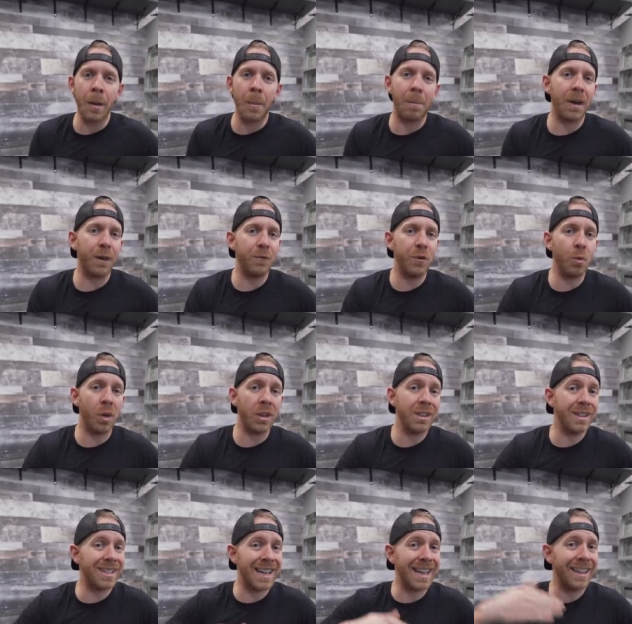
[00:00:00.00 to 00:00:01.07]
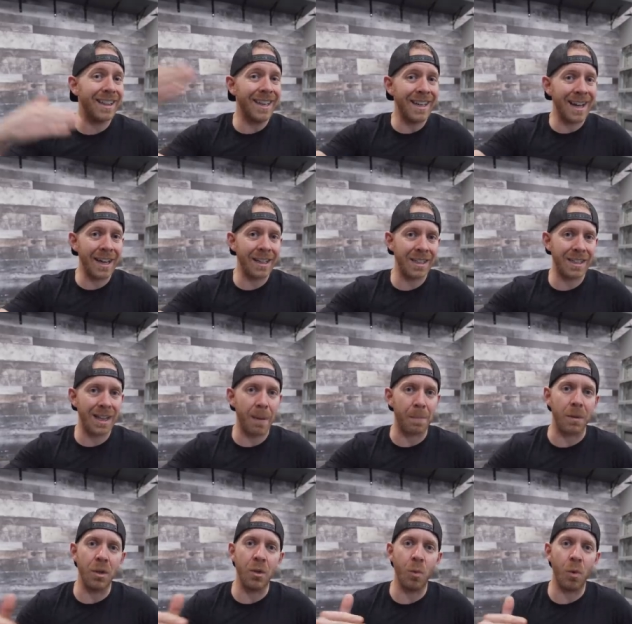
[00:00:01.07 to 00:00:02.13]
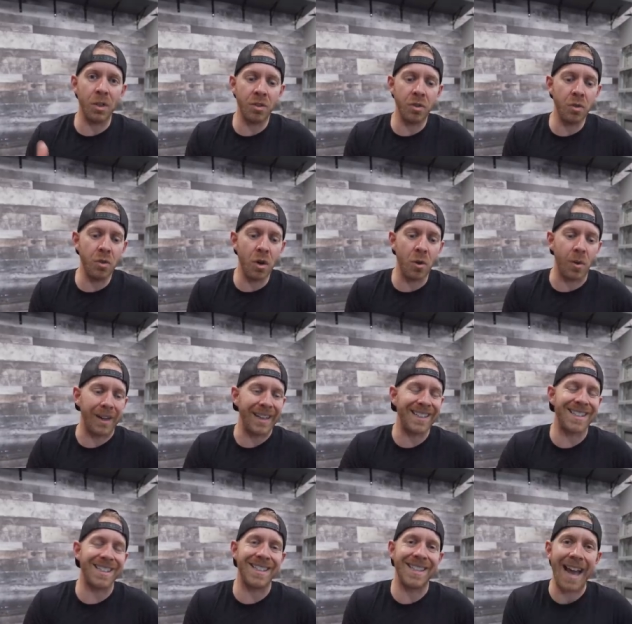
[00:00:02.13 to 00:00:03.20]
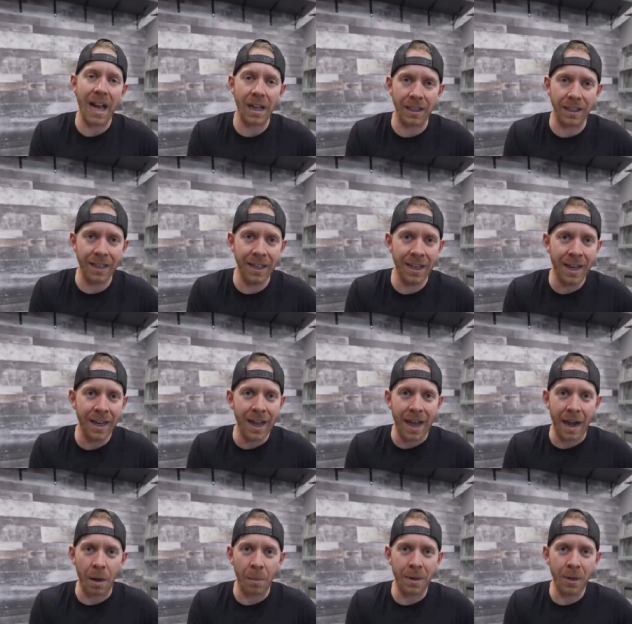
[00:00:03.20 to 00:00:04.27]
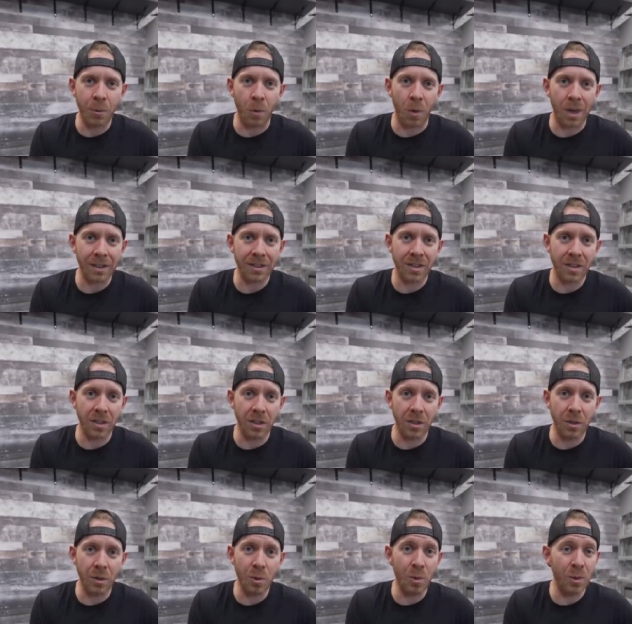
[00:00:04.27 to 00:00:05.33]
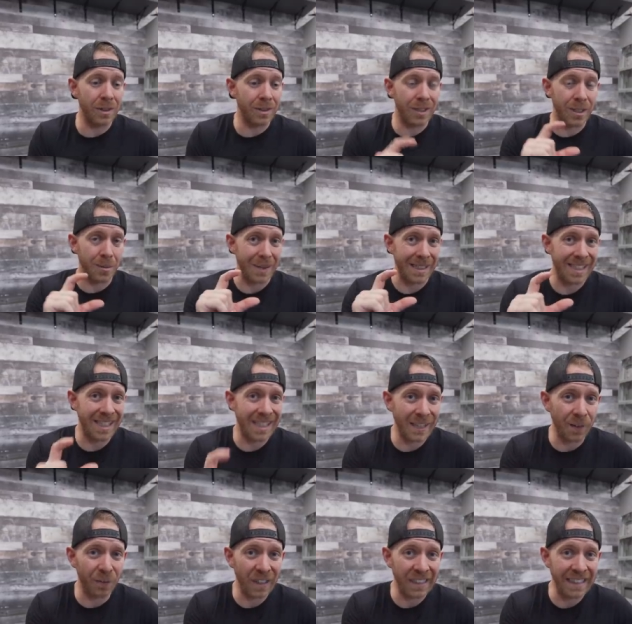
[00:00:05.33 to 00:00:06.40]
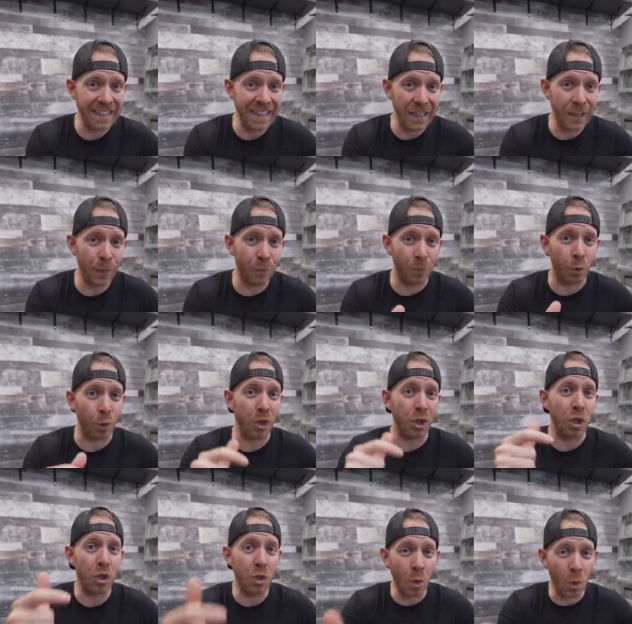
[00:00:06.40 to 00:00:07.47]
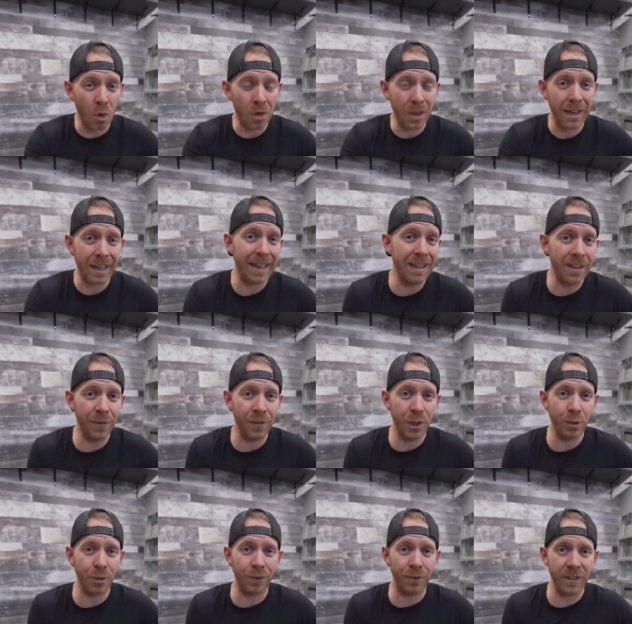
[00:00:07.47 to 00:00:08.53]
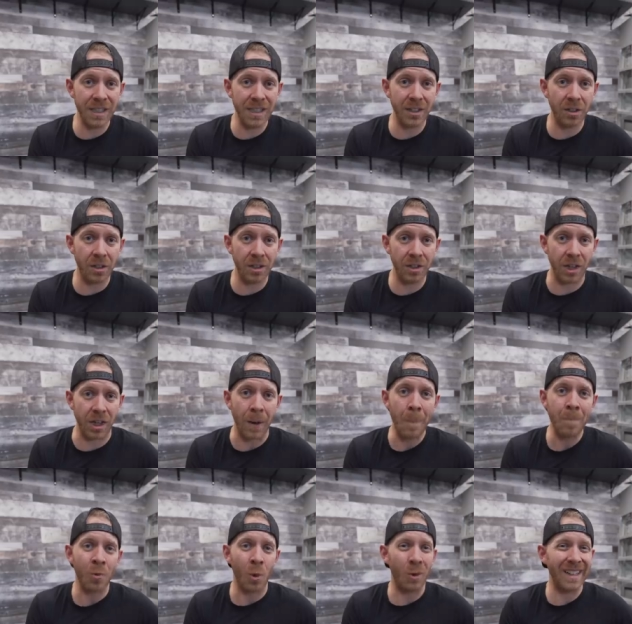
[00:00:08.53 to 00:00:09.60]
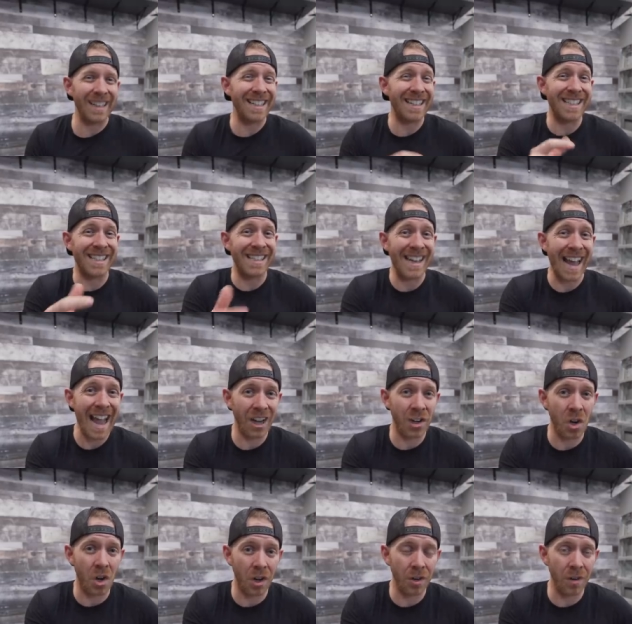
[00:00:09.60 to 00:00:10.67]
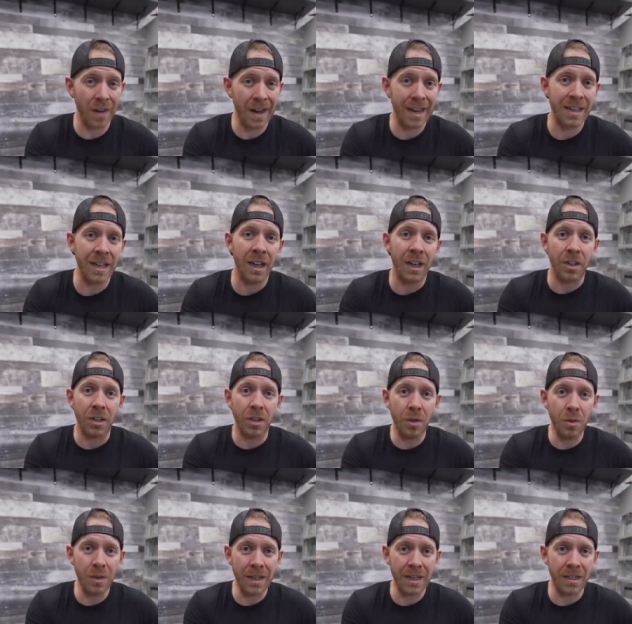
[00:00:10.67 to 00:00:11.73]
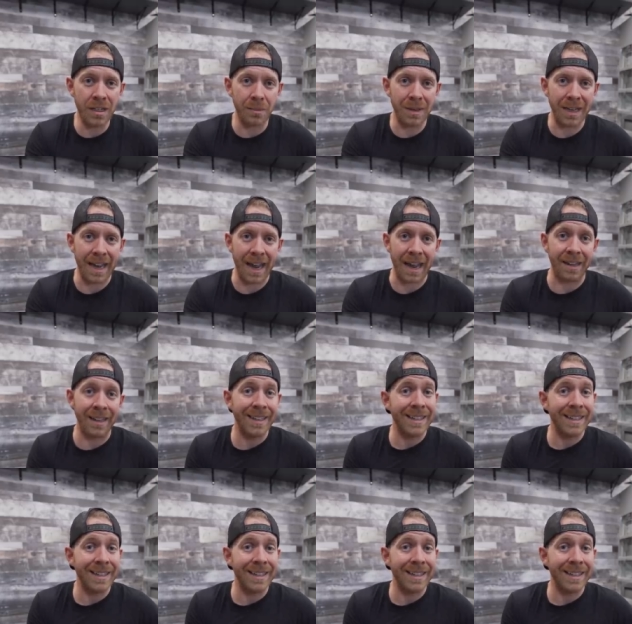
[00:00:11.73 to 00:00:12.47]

But if you want to take the next step and you want to know exactly how many watts you specifically need for your individual physiology, what exact heart rate you need to be at,